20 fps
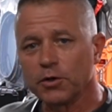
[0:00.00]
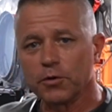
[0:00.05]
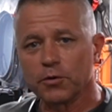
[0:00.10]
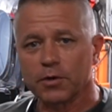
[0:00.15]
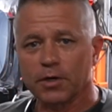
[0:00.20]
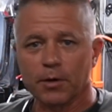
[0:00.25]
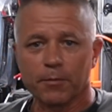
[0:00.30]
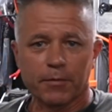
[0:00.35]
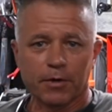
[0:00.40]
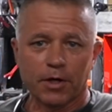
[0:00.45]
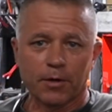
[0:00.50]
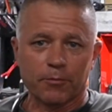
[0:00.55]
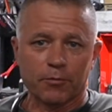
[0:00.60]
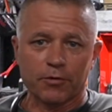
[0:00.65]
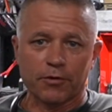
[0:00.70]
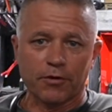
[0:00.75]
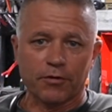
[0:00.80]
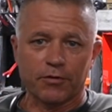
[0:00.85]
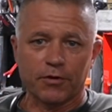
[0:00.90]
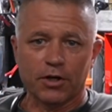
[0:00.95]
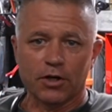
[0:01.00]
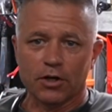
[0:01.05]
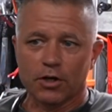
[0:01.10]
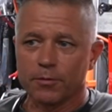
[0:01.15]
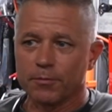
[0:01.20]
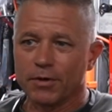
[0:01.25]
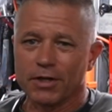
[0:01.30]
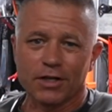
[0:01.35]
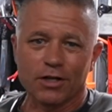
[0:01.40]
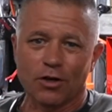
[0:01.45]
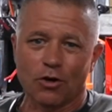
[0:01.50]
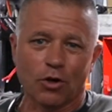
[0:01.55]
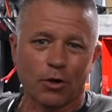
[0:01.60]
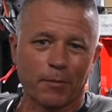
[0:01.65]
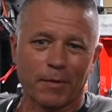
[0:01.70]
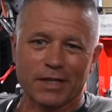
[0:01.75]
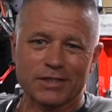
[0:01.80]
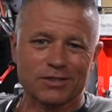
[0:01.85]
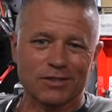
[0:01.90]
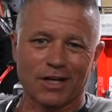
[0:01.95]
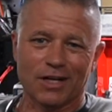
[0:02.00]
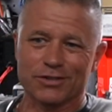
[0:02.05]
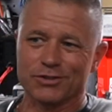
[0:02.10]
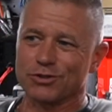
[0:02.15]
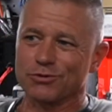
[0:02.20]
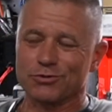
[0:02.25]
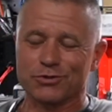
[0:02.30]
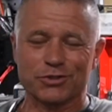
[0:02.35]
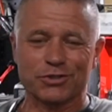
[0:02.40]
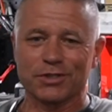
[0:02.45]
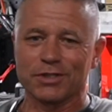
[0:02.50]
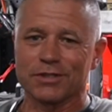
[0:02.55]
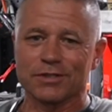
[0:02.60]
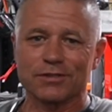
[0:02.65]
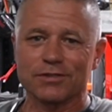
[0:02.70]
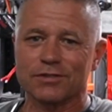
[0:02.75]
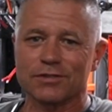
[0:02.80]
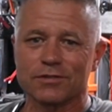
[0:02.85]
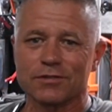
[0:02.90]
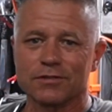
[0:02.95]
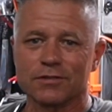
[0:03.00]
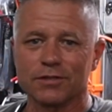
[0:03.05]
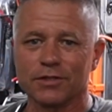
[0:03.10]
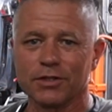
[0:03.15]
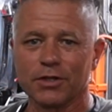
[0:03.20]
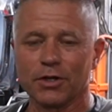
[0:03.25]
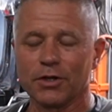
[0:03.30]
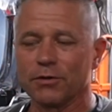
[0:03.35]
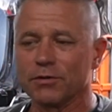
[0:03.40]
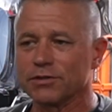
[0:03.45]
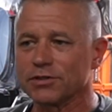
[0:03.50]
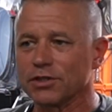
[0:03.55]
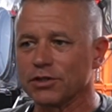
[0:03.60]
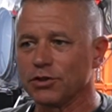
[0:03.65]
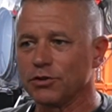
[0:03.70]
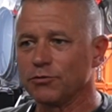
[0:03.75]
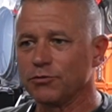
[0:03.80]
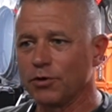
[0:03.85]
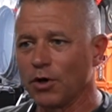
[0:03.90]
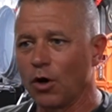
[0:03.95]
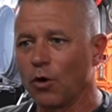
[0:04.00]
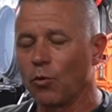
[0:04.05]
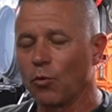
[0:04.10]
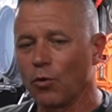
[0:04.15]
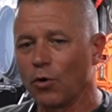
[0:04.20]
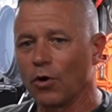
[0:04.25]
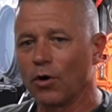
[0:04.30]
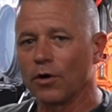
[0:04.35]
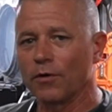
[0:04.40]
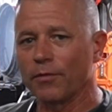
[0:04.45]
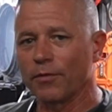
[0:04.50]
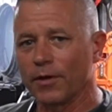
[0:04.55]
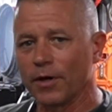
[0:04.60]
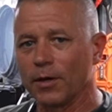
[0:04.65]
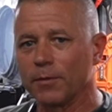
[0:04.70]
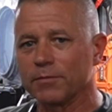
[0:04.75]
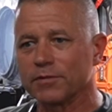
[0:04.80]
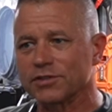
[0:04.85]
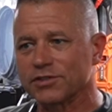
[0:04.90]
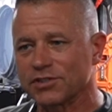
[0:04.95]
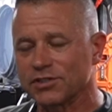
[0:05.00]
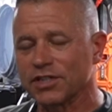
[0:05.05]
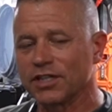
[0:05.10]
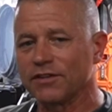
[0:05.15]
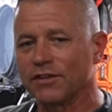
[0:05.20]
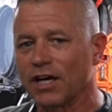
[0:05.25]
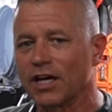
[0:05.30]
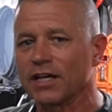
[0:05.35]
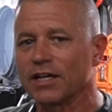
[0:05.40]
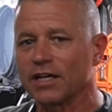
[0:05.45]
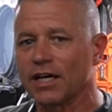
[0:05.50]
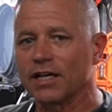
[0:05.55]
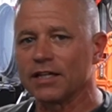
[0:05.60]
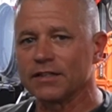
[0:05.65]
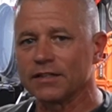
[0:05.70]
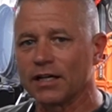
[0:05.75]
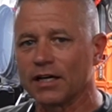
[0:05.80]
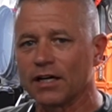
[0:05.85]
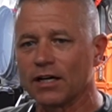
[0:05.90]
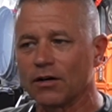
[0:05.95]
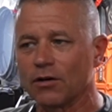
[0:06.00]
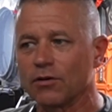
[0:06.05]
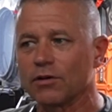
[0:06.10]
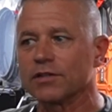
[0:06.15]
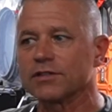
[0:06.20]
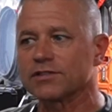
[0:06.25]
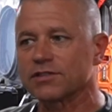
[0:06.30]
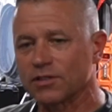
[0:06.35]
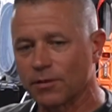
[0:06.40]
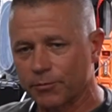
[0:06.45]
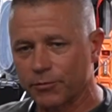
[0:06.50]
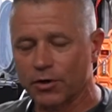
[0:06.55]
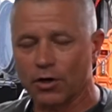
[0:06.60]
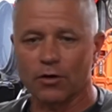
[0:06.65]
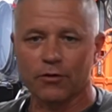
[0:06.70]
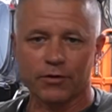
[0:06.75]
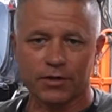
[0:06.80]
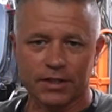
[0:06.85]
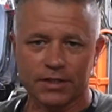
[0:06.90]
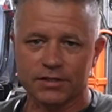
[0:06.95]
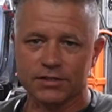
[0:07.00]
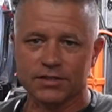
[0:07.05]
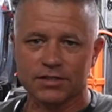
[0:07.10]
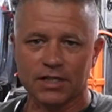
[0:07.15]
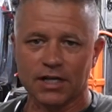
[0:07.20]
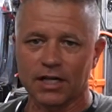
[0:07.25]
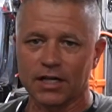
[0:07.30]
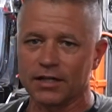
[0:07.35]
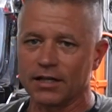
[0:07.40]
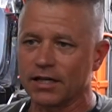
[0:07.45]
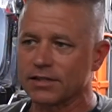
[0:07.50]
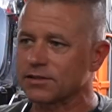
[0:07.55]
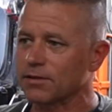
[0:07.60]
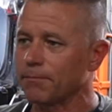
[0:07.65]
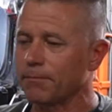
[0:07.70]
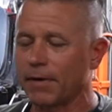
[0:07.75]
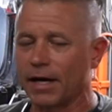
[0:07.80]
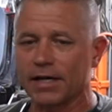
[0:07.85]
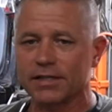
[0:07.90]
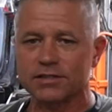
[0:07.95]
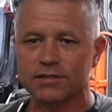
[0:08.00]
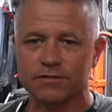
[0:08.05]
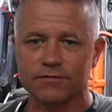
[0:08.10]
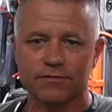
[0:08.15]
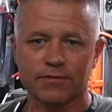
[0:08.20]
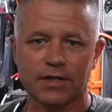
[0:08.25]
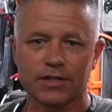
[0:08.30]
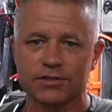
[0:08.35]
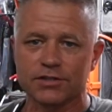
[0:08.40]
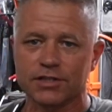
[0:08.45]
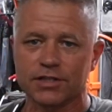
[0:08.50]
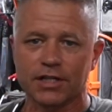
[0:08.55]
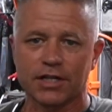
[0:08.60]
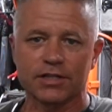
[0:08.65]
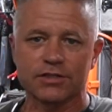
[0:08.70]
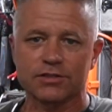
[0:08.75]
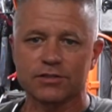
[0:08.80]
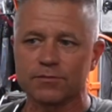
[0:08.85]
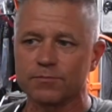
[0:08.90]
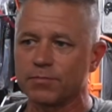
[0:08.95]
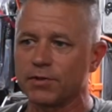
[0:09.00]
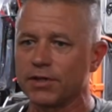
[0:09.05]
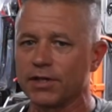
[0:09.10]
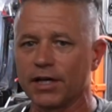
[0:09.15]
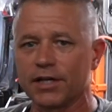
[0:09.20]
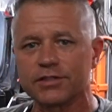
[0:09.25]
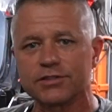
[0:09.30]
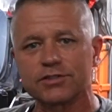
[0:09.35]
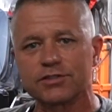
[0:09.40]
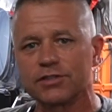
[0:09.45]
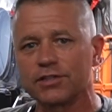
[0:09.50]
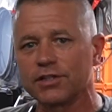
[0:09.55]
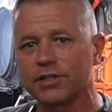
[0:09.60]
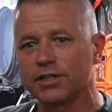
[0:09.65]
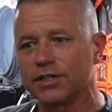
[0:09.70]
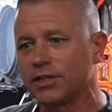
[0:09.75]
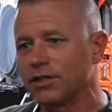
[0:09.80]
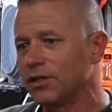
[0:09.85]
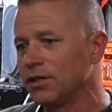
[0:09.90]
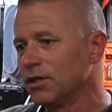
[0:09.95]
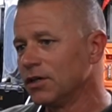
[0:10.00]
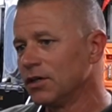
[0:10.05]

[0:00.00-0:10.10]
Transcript: coming up with a theory, but it only makes logical sense, is that you don't want them to see that gate down and something on the inside. That's a massive education, PhD.